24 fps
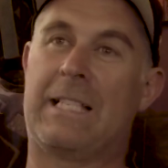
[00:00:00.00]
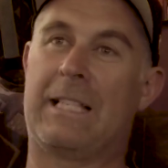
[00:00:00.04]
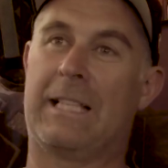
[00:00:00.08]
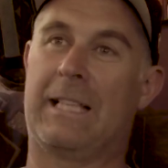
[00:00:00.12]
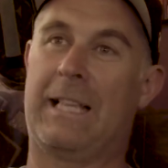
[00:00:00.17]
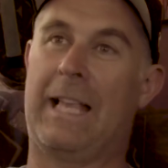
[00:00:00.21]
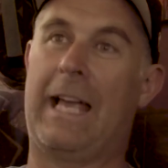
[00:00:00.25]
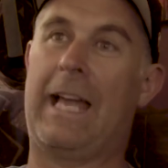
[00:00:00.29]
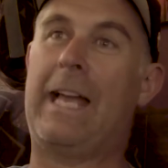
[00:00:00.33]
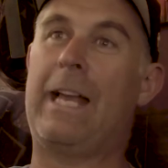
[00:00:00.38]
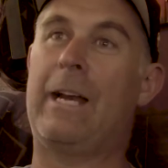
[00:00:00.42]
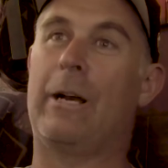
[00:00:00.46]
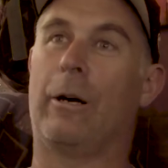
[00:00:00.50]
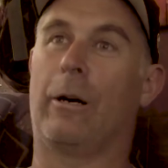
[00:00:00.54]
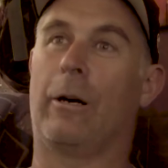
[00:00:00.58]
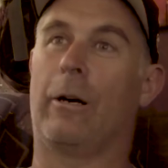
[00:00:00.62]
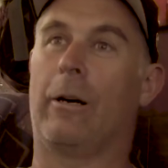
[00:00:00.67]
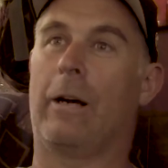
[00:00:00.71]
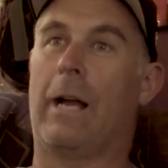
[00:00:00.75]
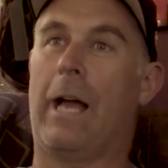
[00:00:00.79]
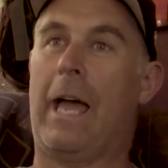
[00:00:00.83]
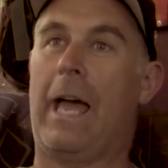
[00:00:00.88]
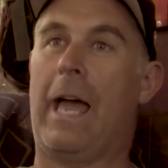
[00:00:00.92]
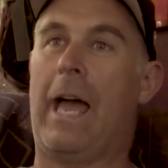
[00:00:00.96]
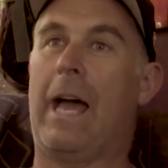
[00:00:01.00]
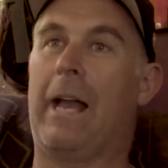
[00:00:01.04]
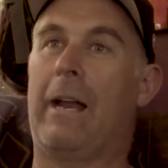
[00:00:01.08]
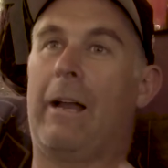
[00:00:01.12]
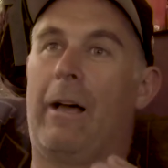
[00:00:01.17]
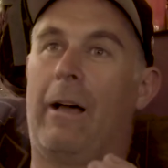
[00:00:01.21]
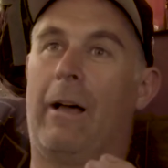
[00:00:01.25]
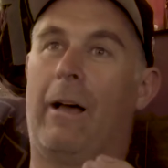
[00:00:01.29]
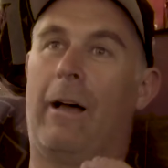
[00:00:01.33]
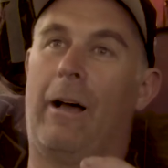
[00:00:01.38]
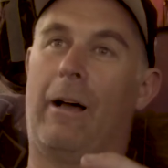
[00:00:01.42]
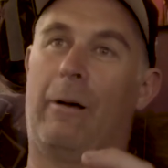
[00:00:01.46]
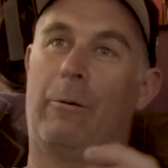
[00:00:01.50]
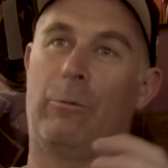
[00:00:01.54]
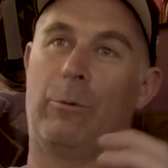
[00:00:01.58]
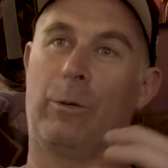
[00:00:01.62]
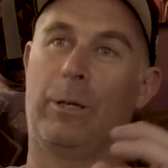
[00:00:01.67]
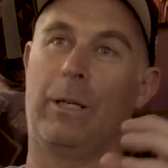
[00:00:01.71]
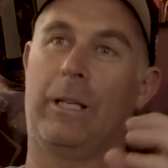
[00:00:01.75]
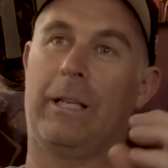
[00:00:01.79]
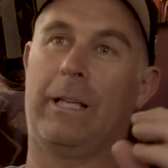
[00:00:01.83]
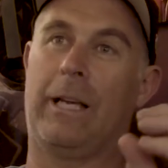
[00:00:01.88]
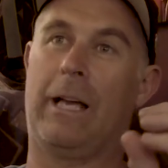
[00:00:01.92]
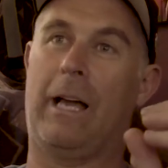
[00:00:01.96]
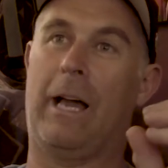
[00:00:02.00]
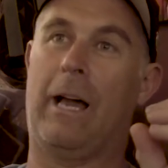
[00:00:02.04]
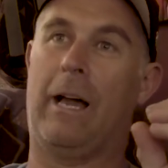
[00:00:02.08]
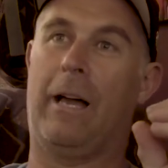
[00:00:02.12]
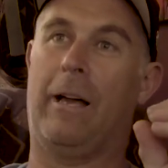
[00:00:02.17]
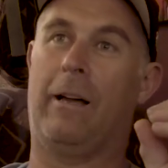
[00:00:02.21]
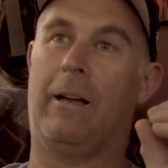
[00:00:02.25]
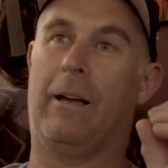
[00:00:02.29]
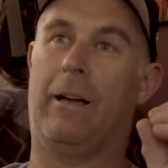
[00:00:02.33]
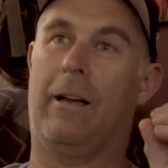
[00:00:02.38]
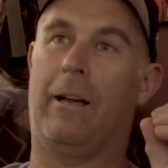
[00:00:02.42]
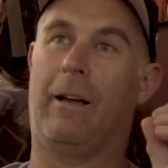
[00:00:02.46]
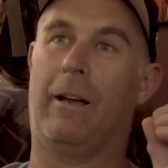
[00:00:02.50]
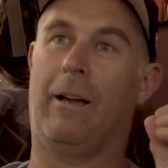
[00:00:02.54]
later, I had a really an